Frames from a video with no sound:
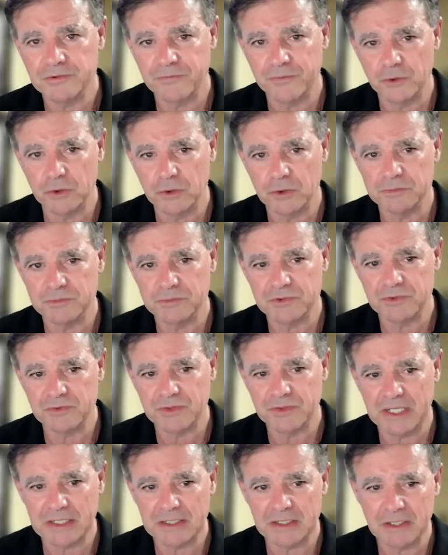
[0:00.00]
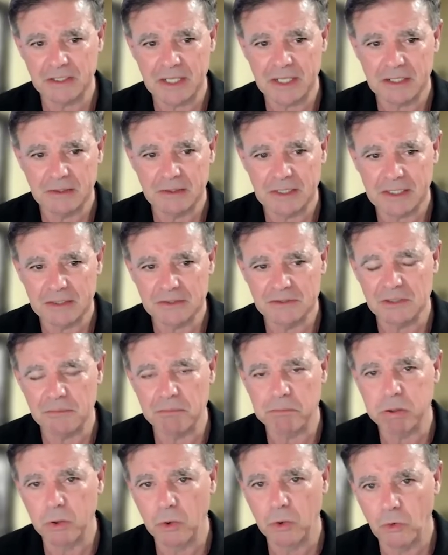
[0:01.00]
firms that
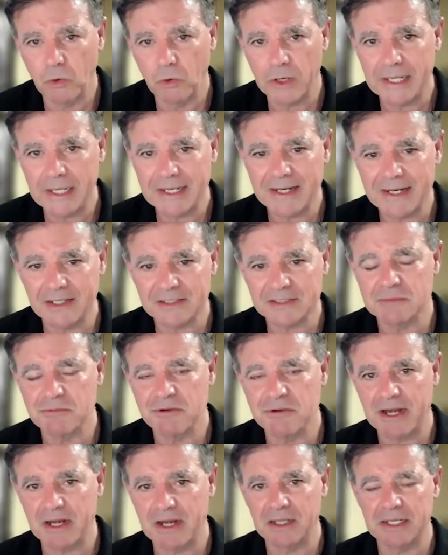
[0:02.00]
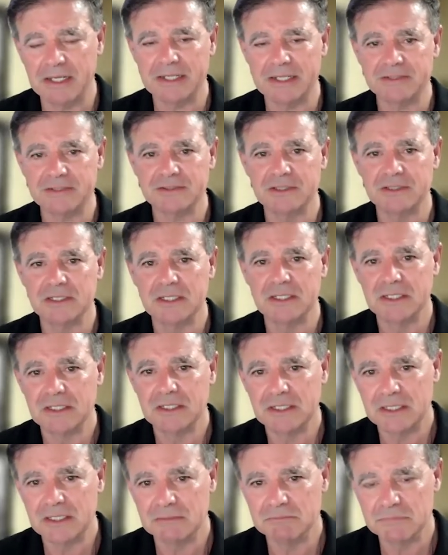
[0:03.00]
deploy customer analytics
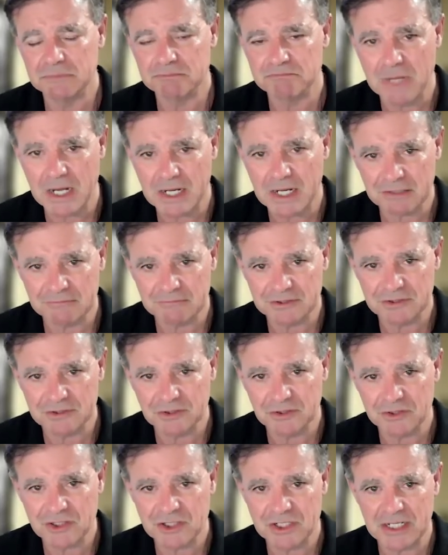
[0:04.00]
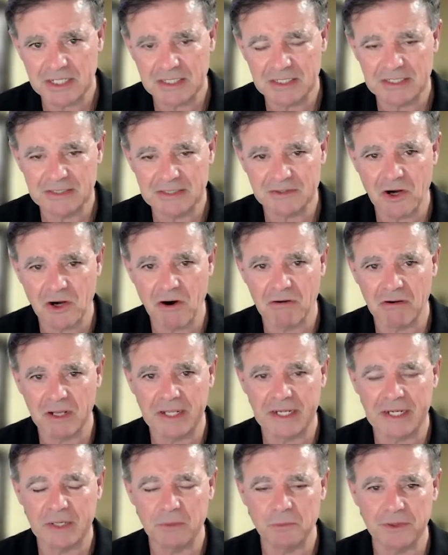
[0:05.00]
and market research techniques
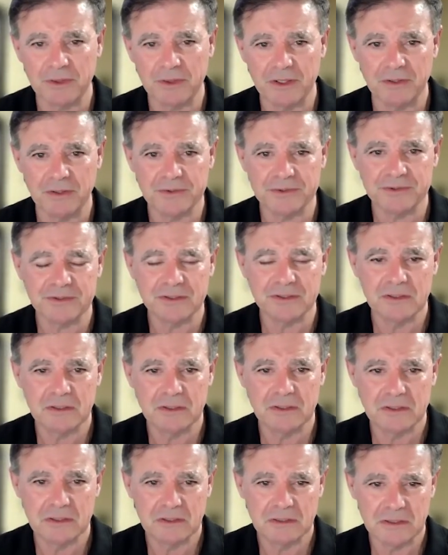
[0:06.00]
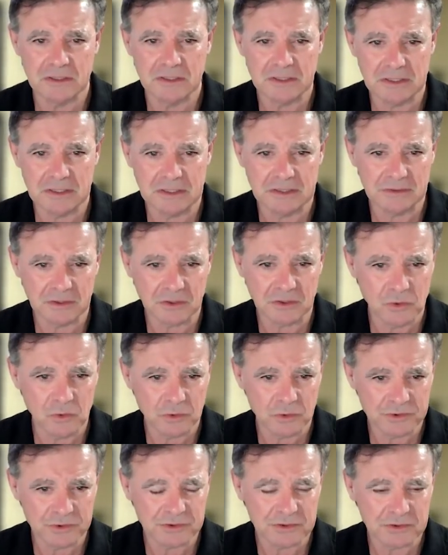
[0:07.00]
correlating with those in the
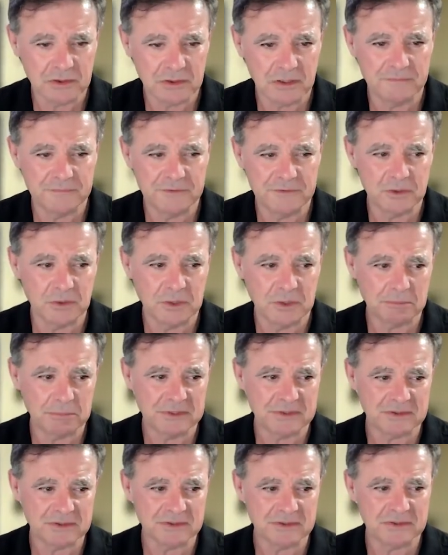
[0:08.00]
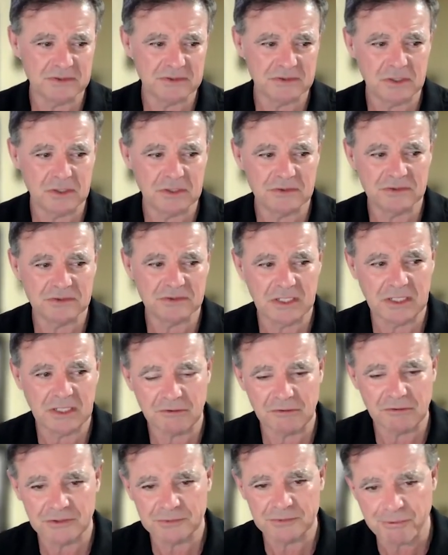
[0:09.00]
course of doing business, as you can see
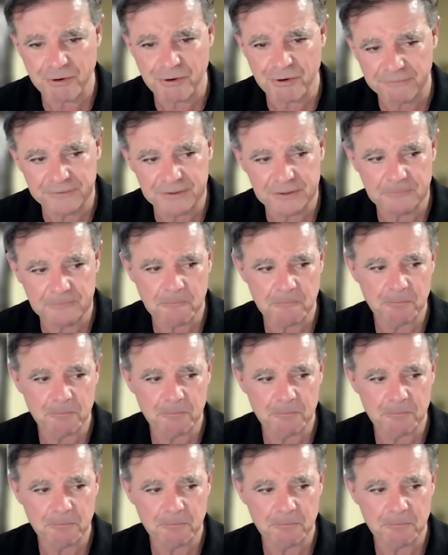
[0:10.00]
across profit,